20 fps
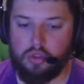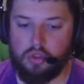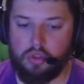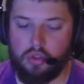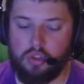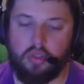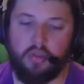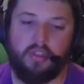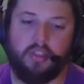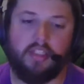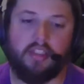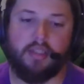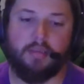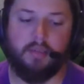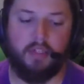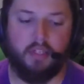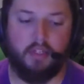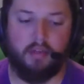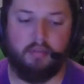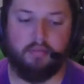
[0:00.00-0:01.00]
You know what? That should
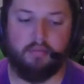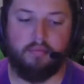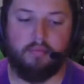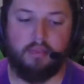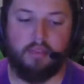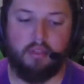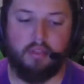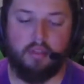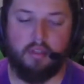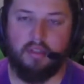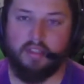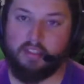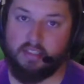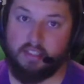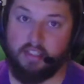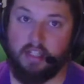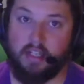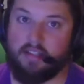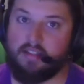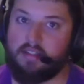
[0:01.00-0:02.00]
be enough. That's a
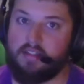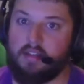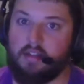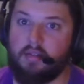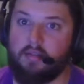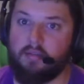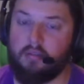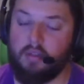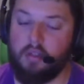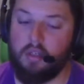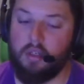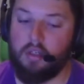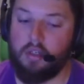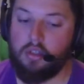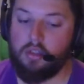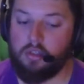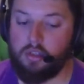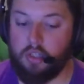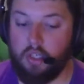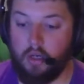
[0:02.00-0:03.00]
lot of stuff.
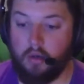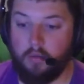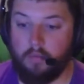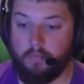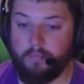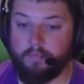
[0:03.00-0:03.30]
So,